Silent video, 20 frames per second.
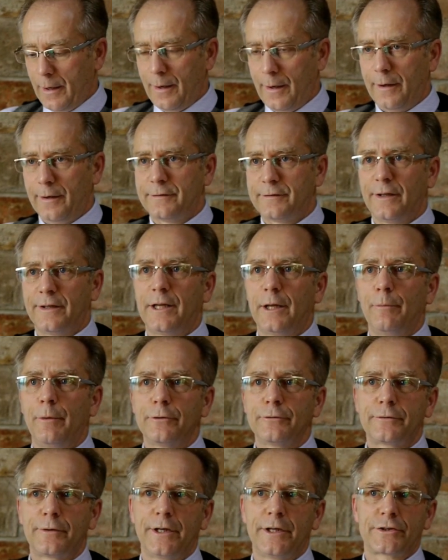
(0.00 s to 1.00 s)
It's a
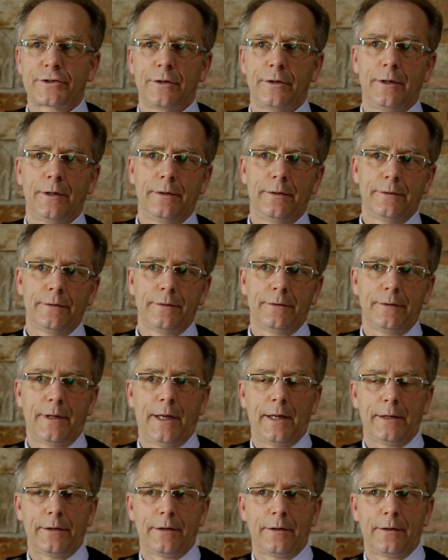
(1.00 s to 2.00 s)
demonstration
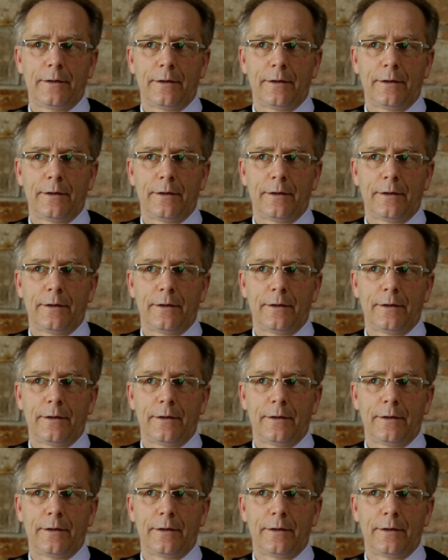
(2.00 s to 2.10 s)
that